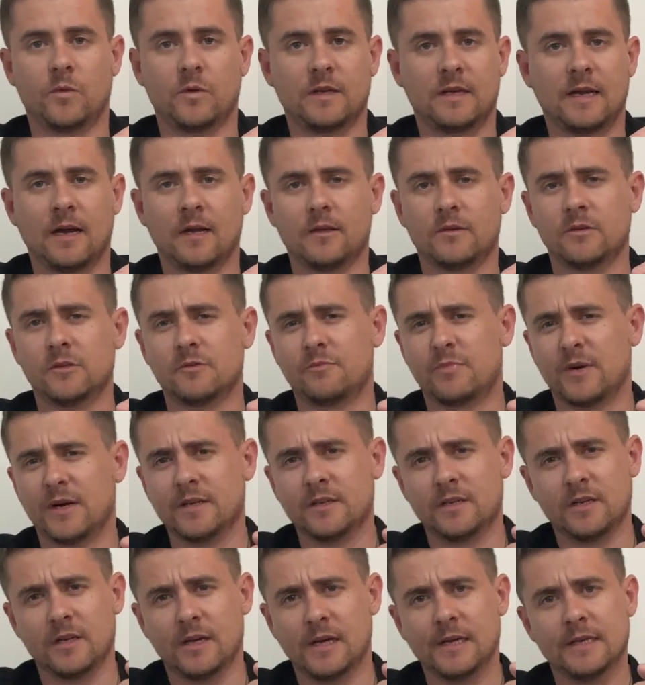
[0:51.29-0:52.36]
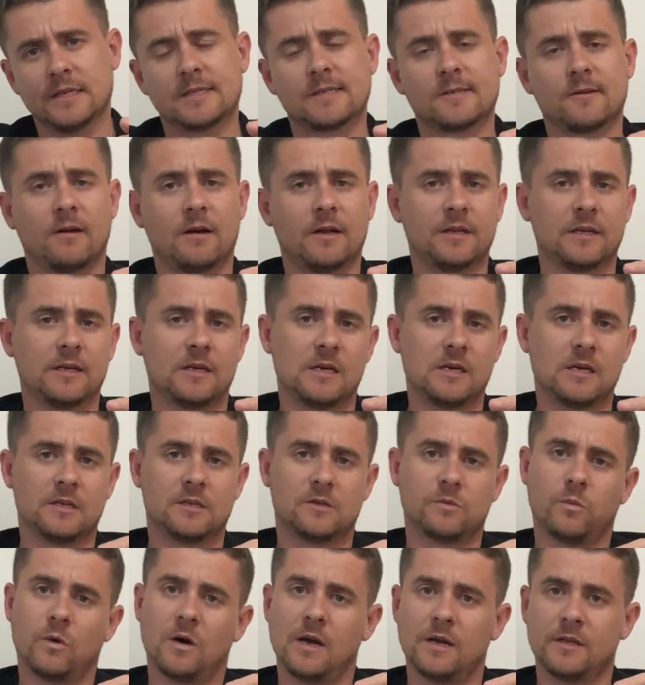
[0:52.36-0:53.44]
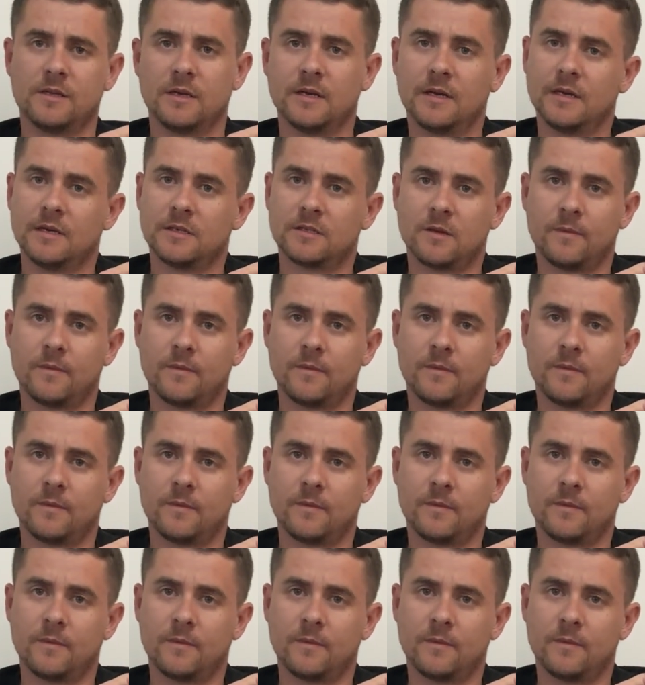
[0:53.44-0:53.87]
You can use bread yeast, cider yeast, wine yeast,